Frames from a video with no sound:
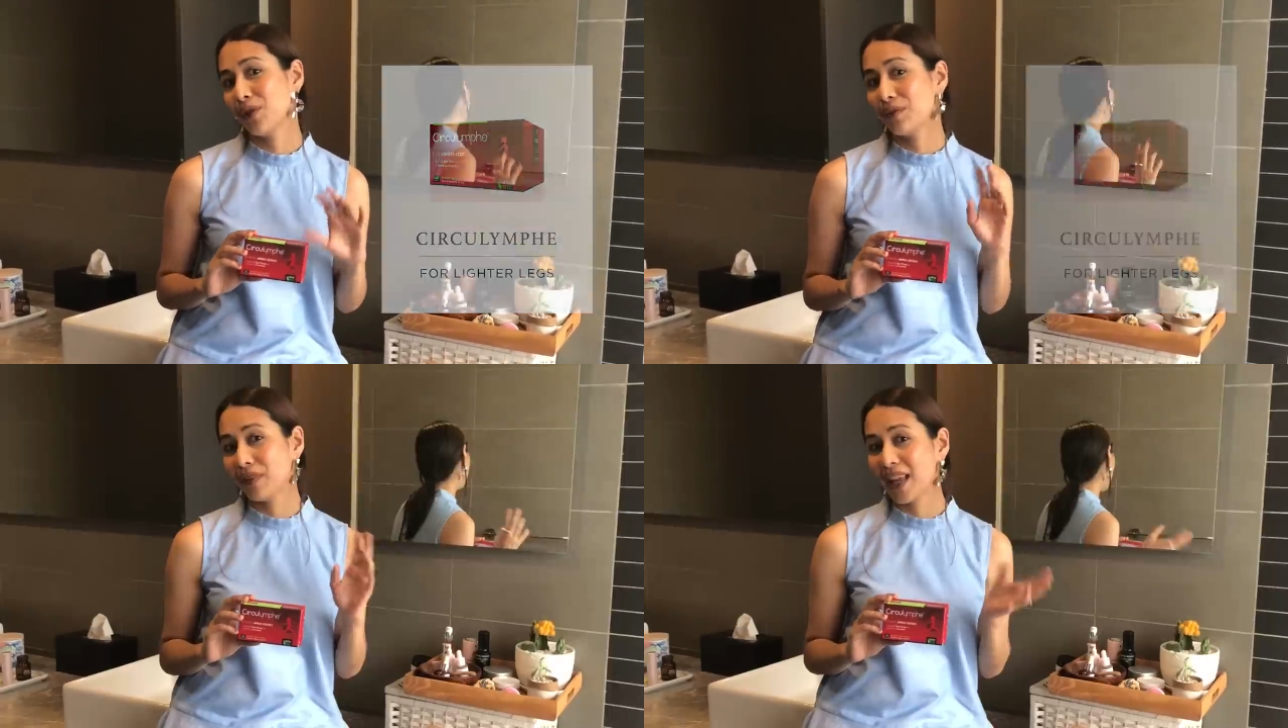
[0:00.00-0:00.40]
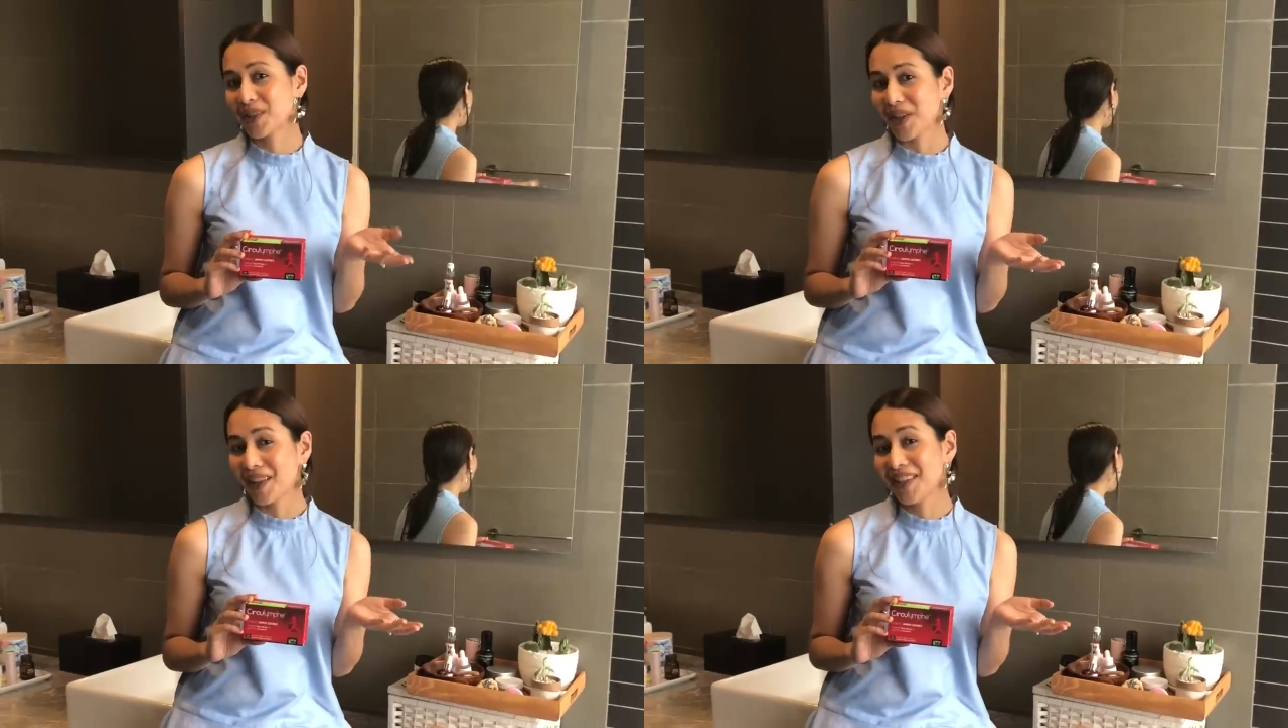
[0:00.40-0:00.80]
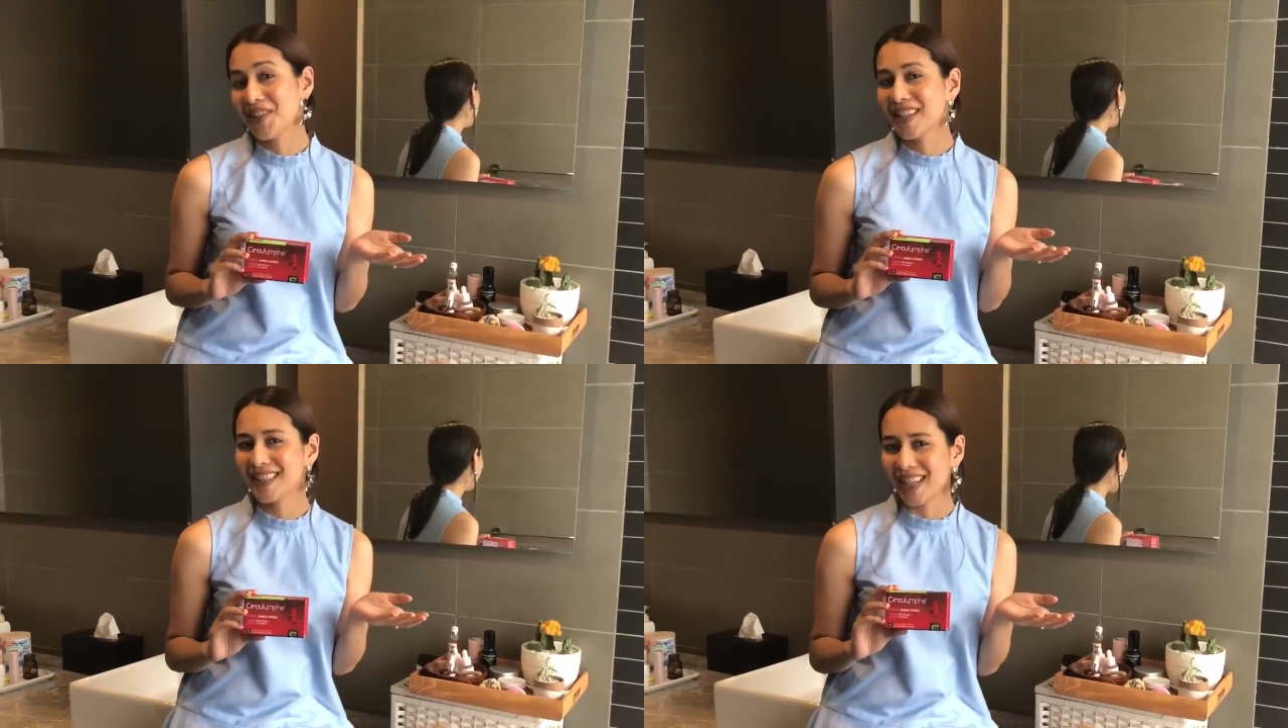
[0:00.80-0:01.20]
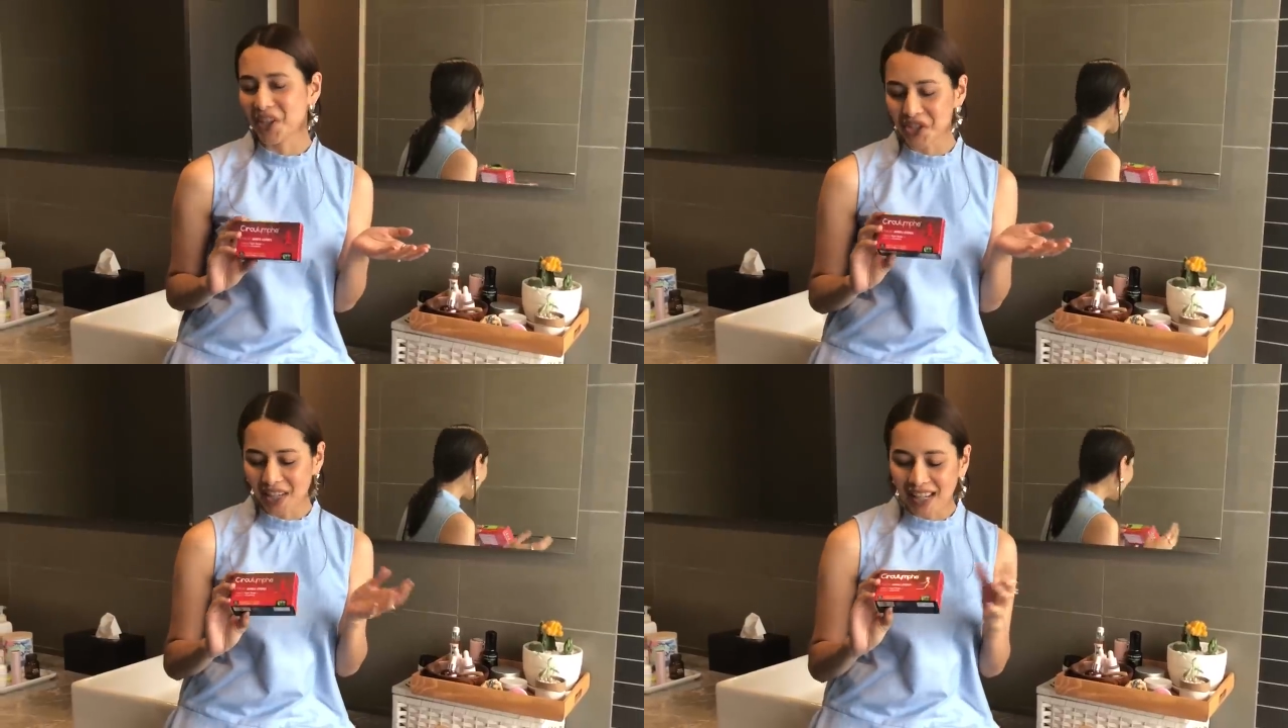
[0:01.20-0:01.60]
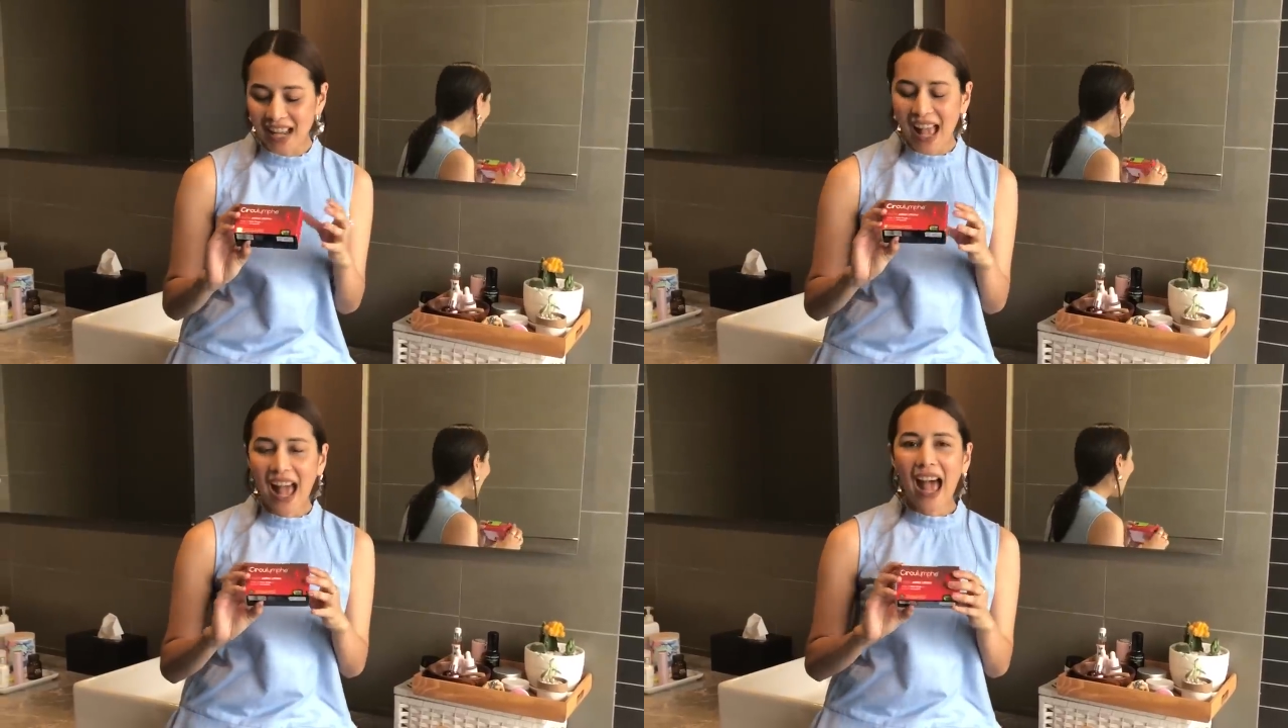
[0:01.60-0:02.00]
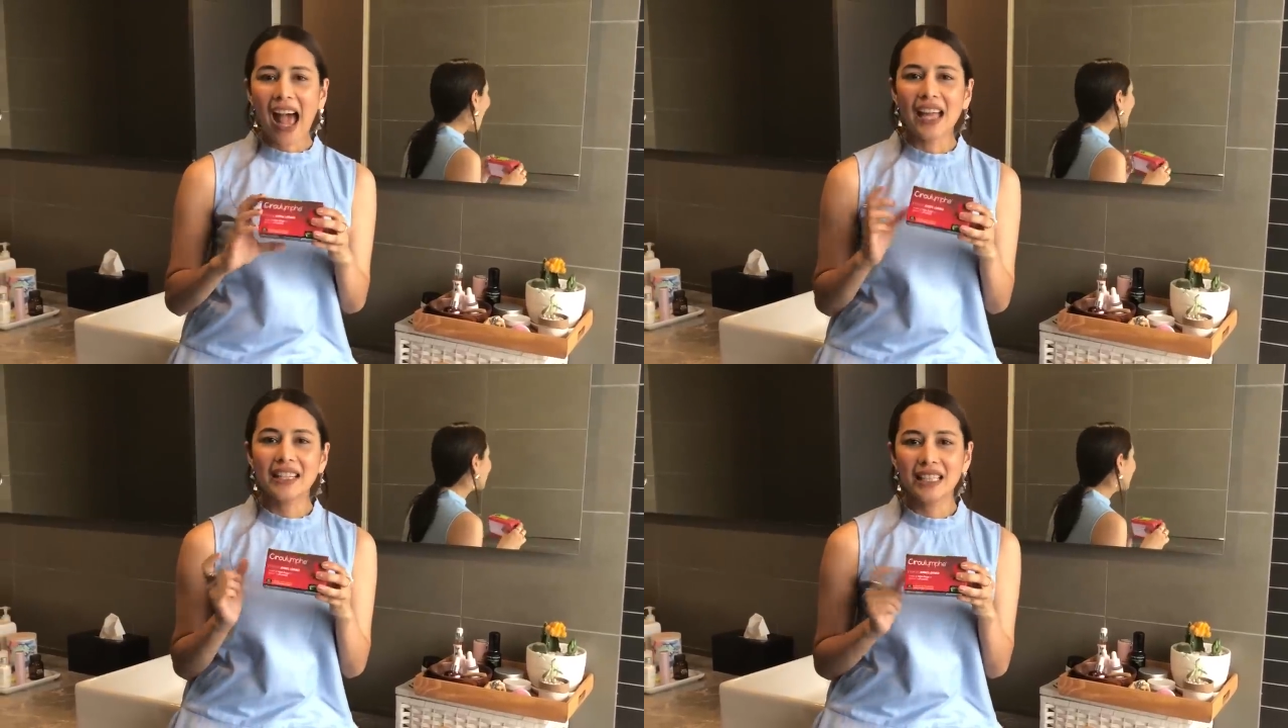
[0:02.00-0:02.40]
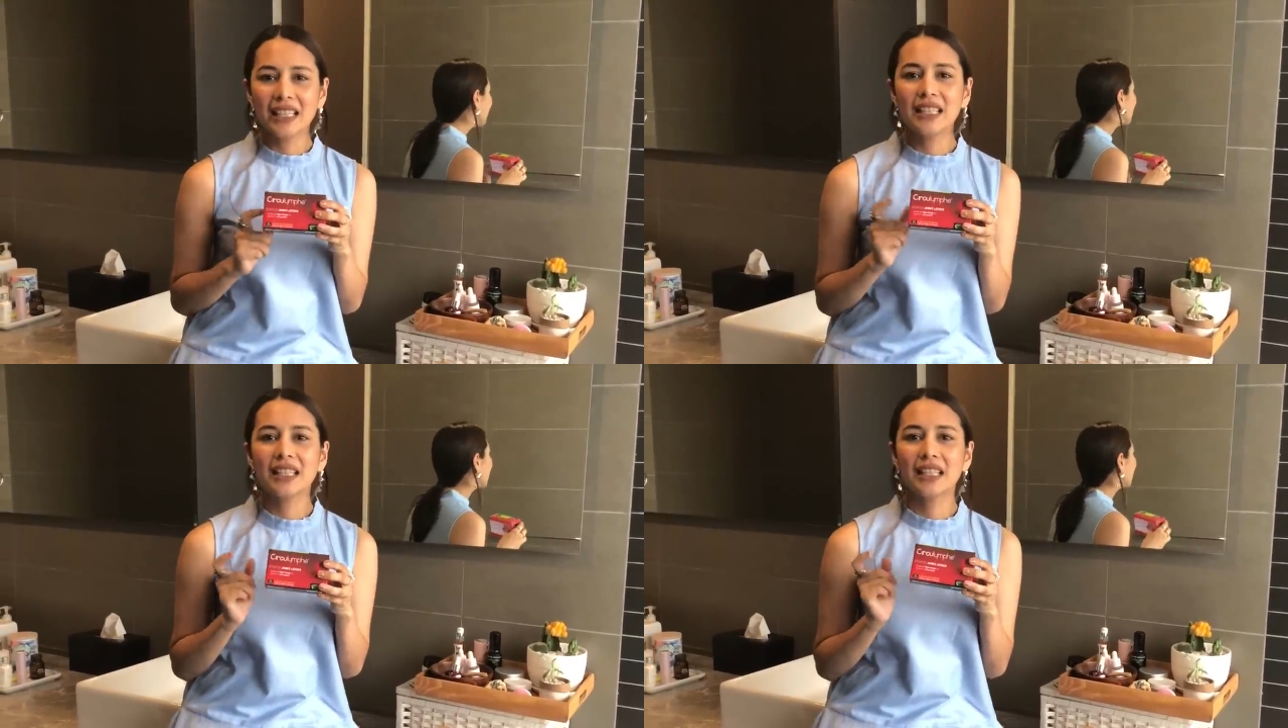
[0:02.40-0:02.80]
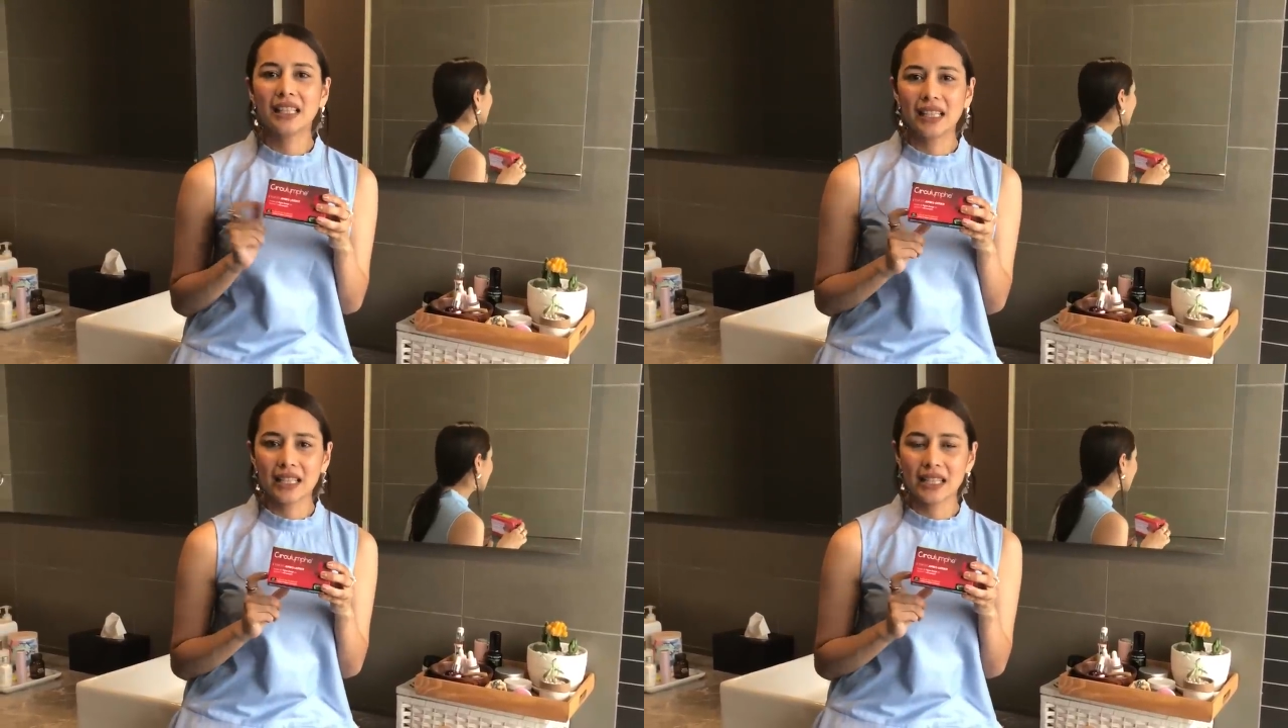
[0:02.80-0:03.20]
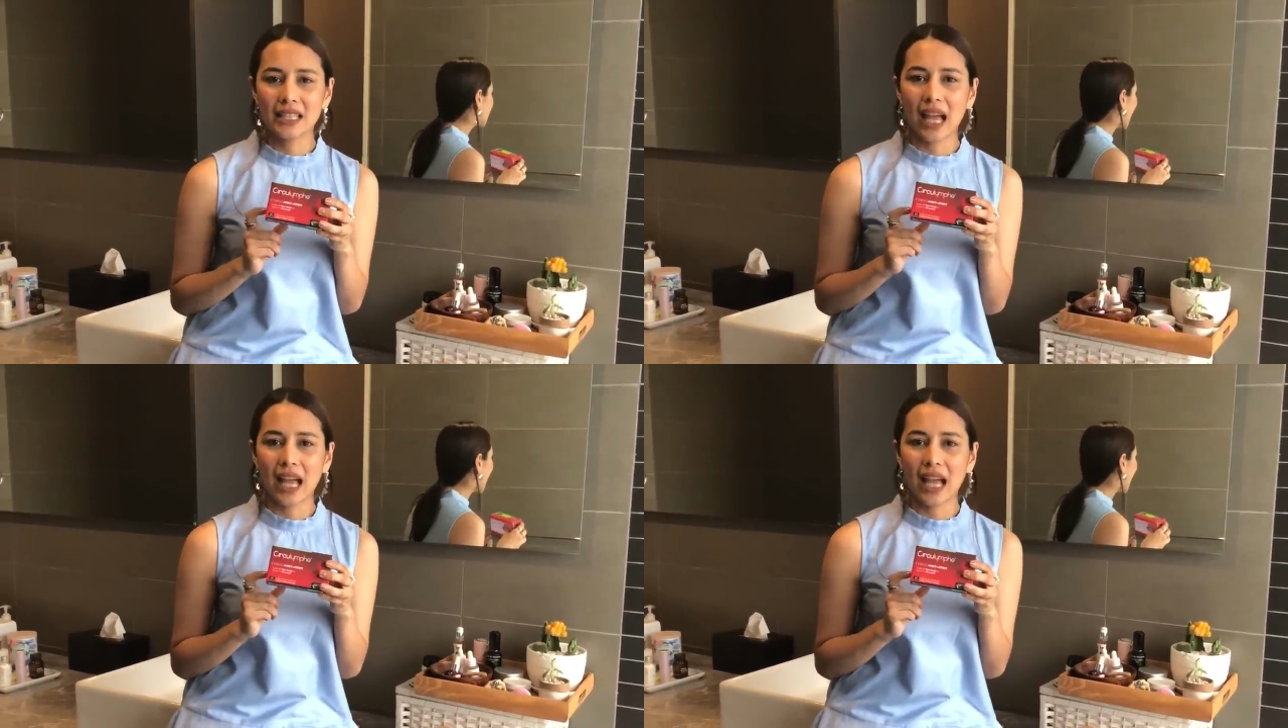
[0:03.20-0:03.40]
reflexology session, I need this.